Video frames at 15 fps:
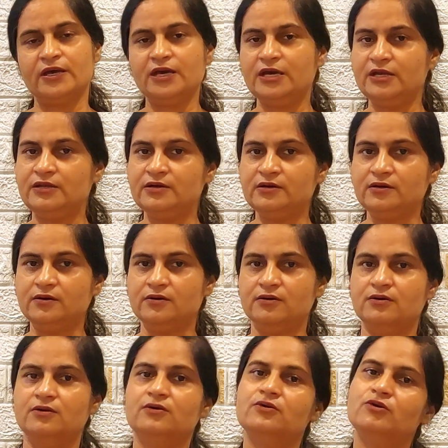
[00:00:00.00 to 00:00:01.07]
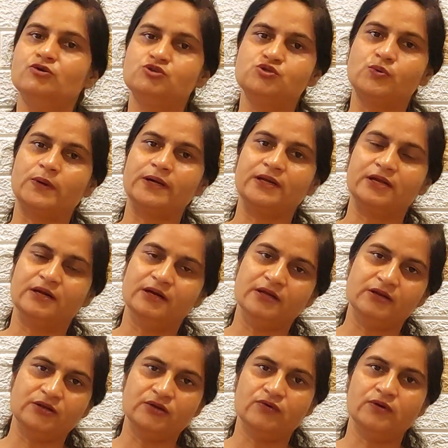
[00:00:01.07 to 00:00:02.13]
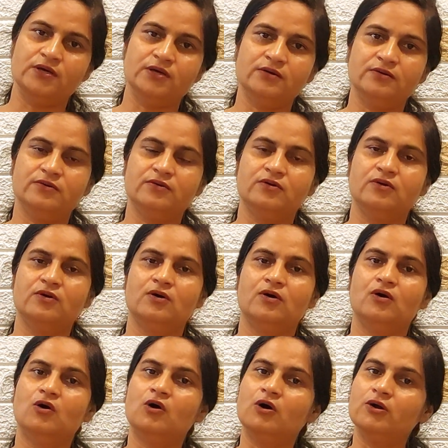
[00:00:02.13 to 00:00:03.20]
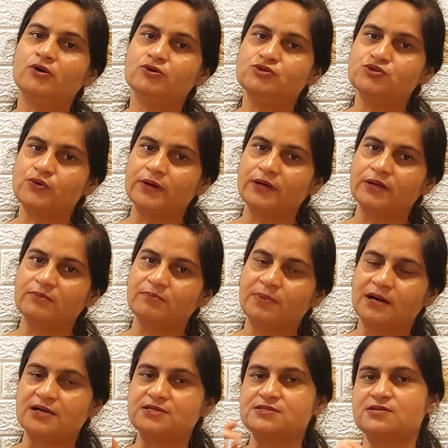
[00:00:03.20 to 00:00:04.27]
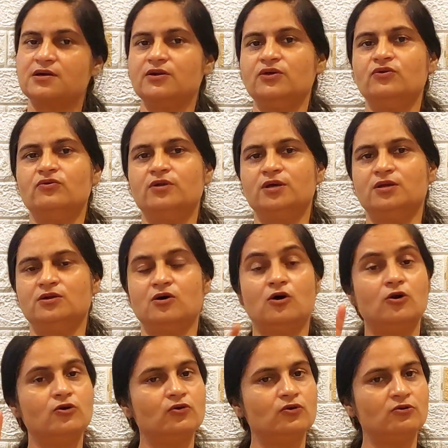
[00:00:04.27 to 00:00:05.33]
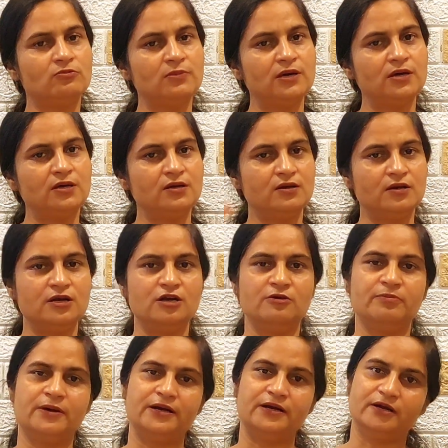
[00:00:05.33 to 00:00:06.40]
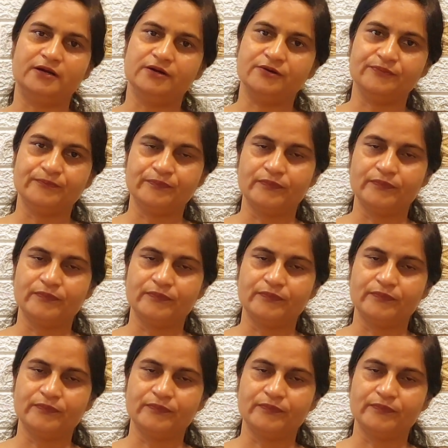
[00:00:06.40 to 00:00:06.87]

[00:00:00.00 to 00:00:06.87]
either to join Indian Union, or to join Pakistan Union, or to remain independent.